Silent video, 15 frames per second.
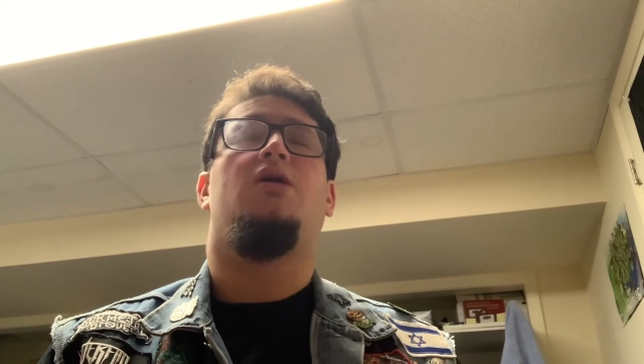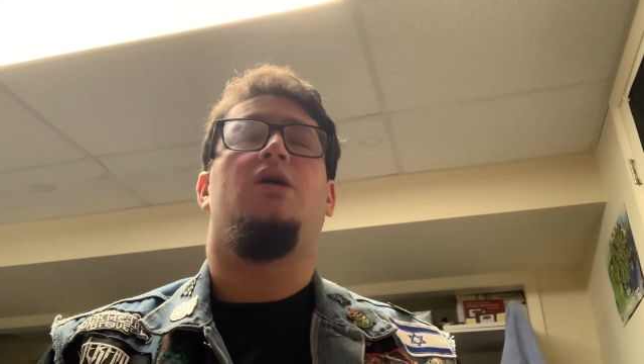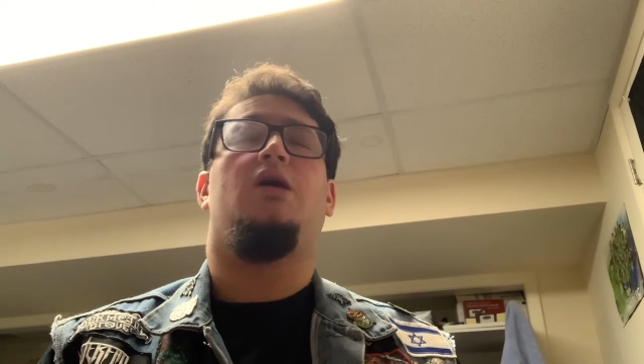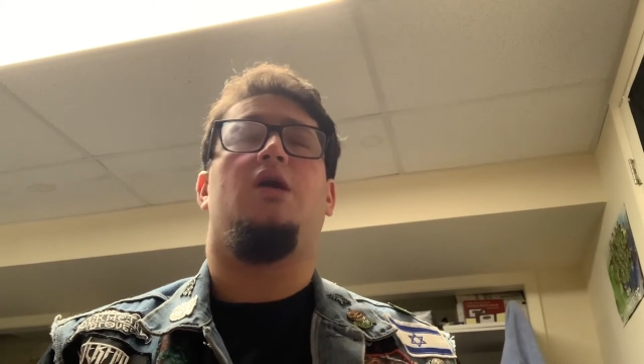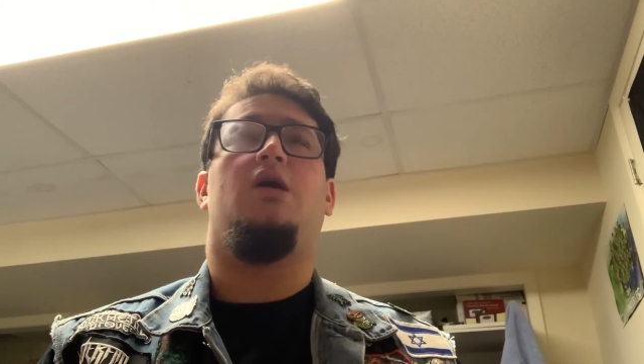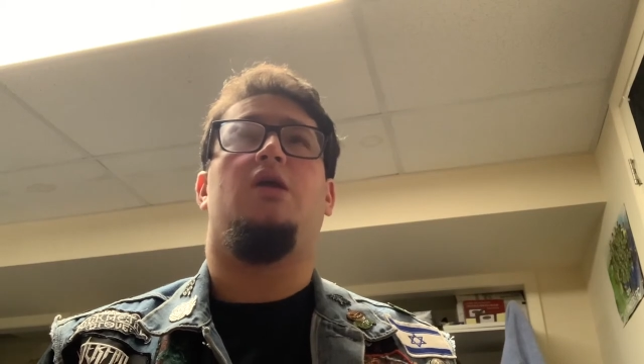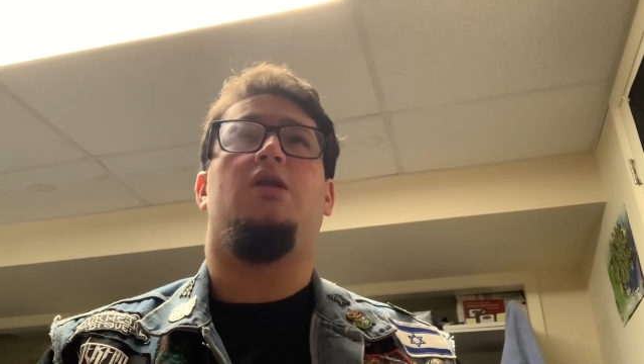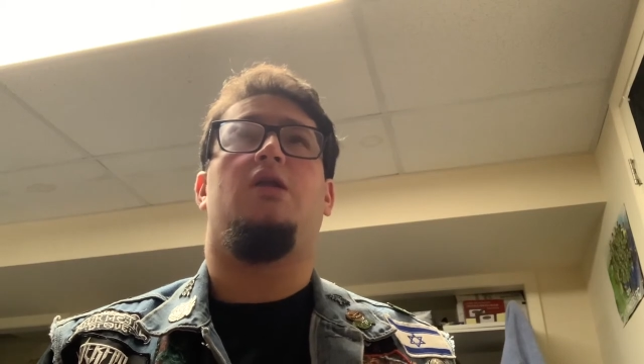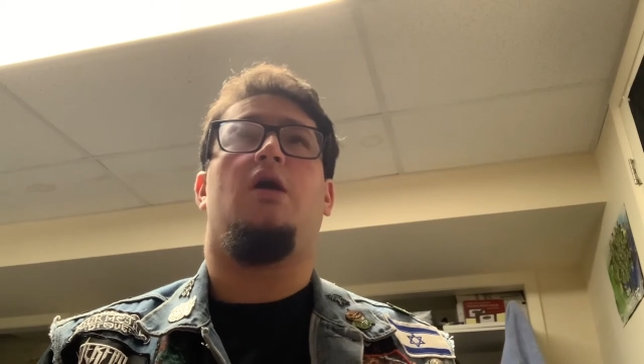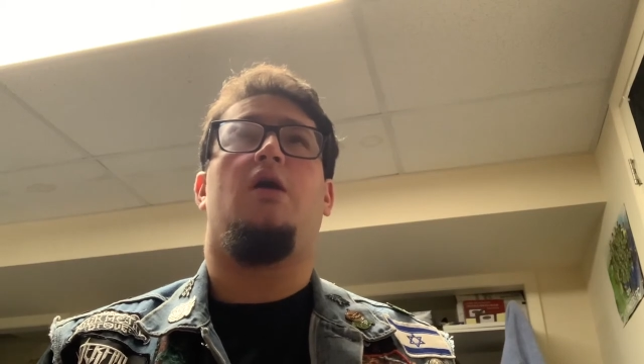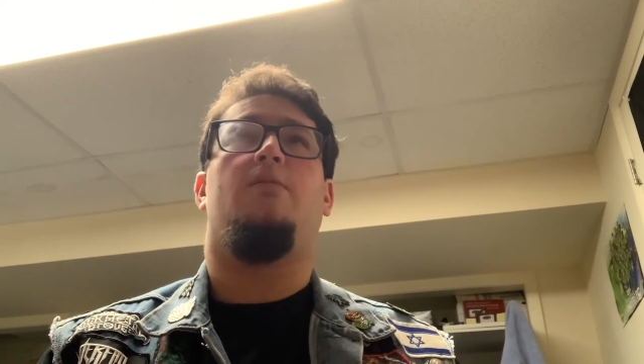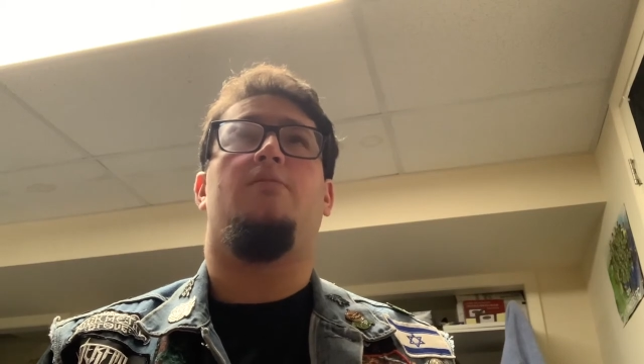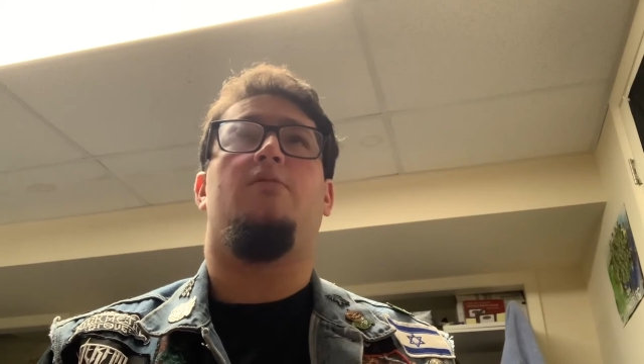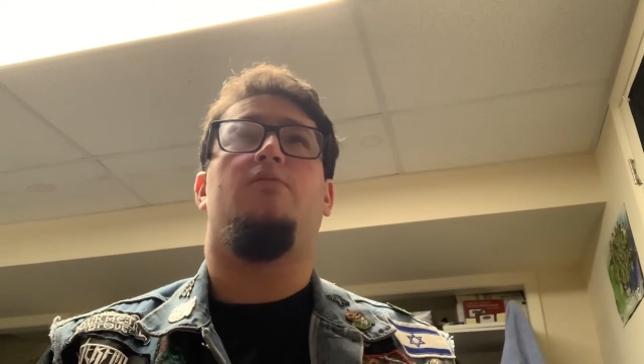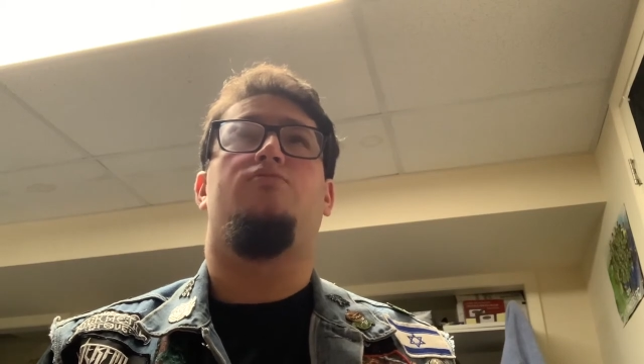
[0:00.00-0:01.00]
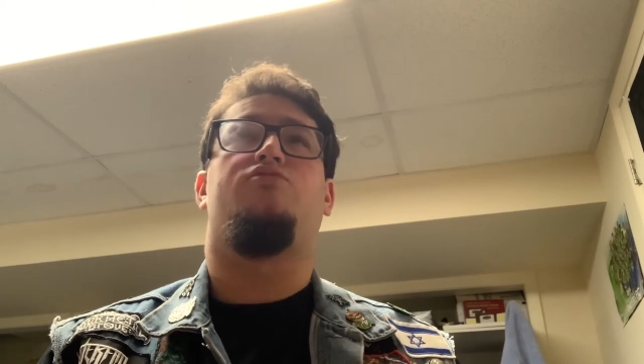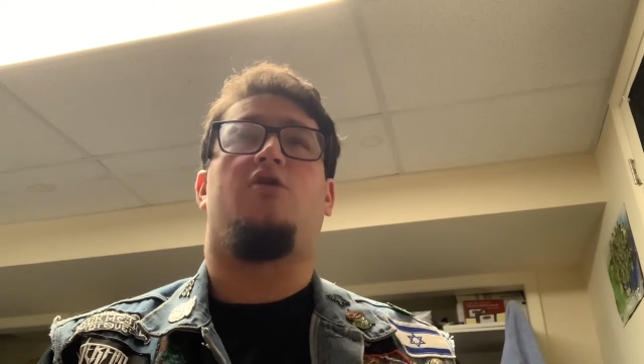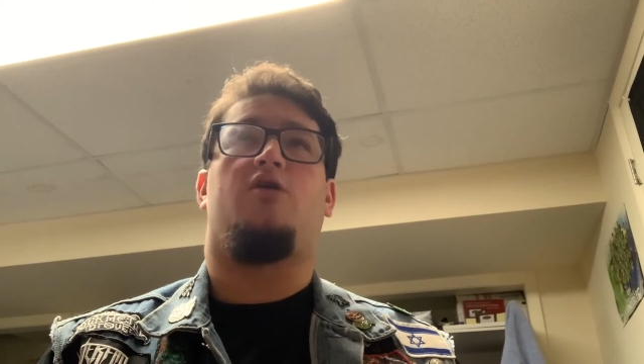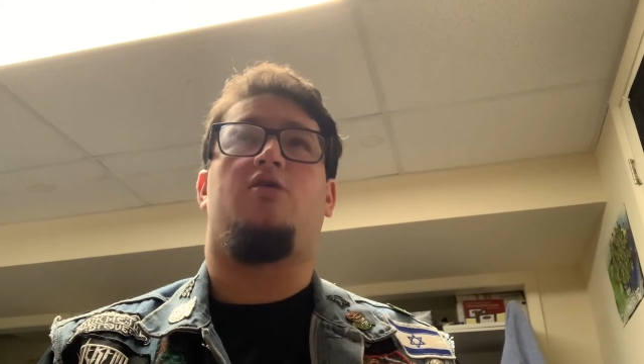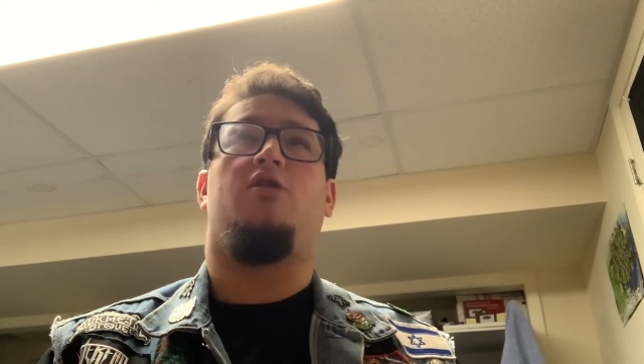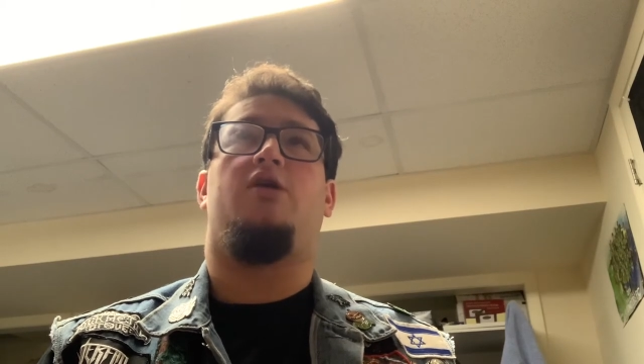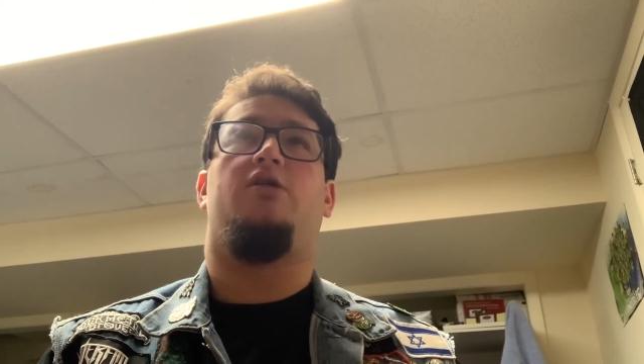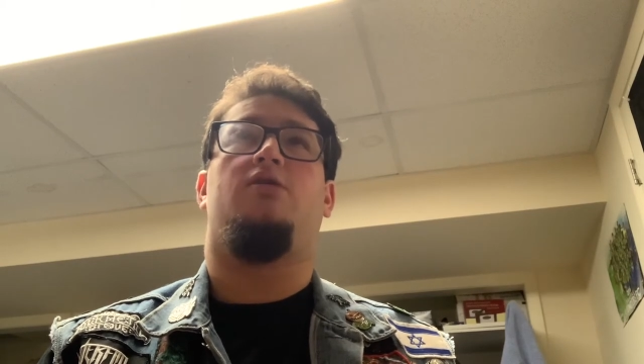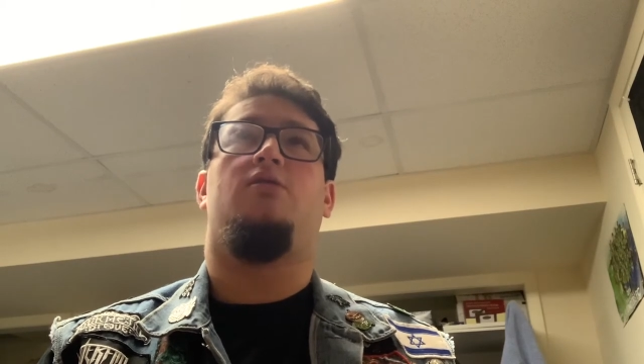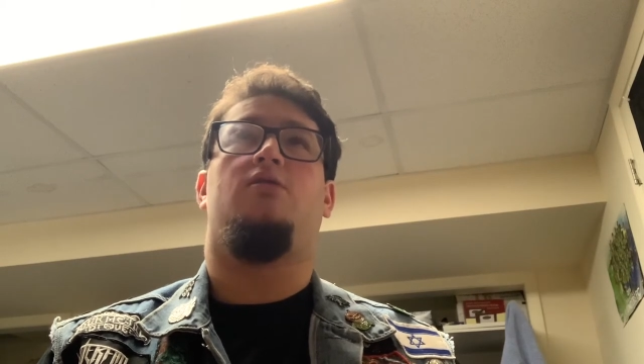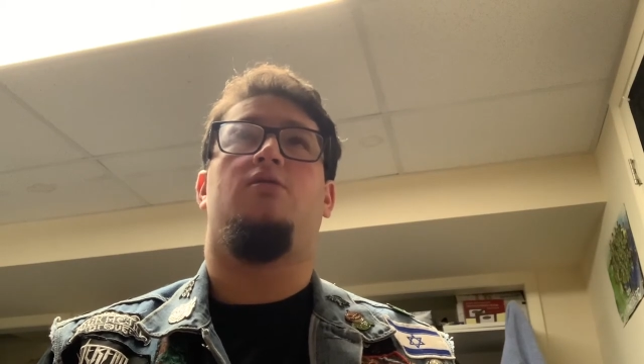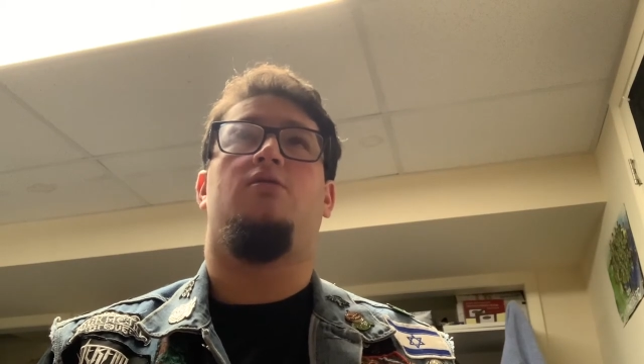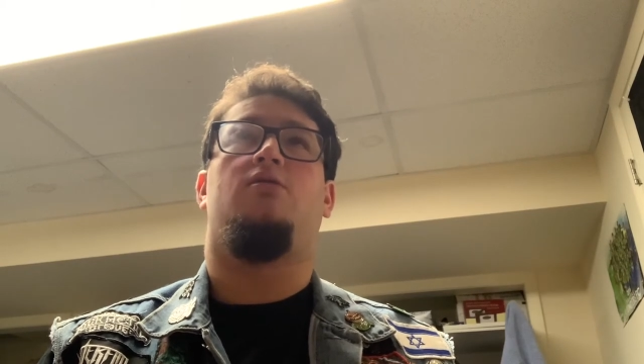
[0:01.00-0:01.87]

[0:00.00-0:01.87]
in Brooklyn